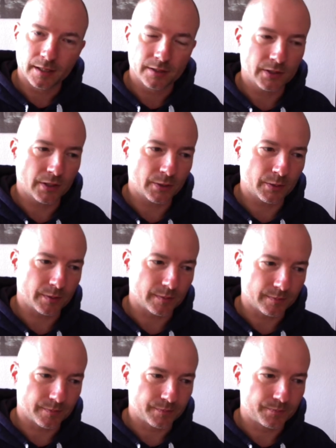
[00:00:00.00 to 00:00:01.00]
So
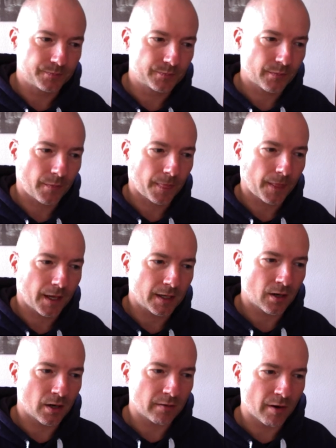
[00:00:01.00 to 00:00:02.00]
it
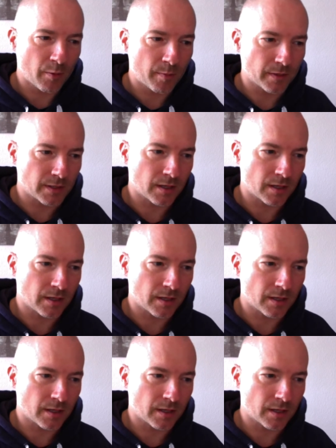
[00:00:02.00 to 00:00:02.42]
kind of opens